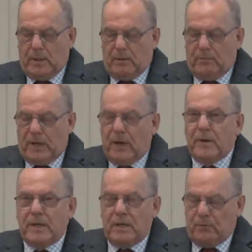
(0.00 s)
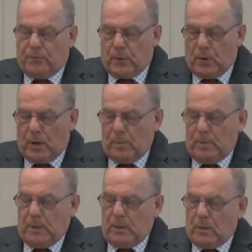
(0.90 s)
Varied in
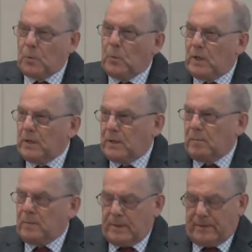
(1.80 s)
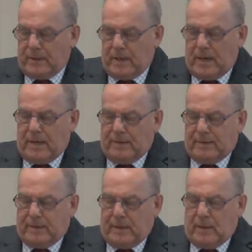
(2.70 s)
form, not welcomed as a
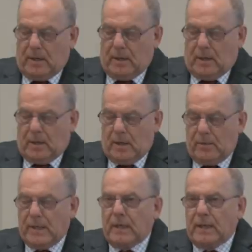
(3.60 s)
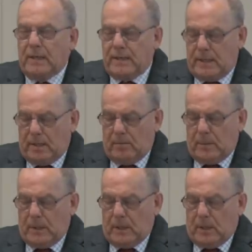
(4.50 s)
guest, erringly
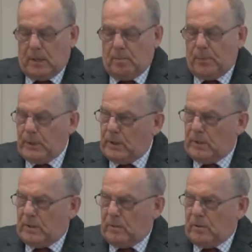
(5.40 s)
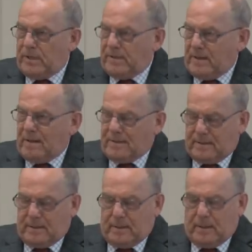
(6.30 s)
deemed a burden or
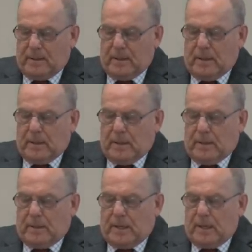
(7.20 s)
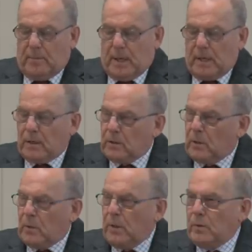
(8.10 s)
disaster, that it might
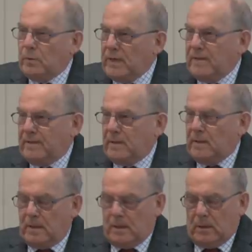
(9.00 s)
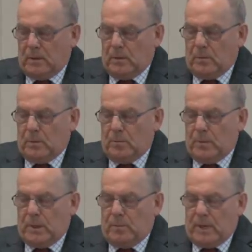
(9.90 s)
go, we reason, would
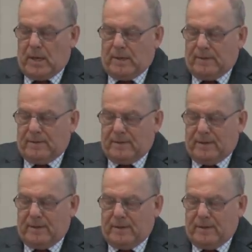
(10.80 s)
be best.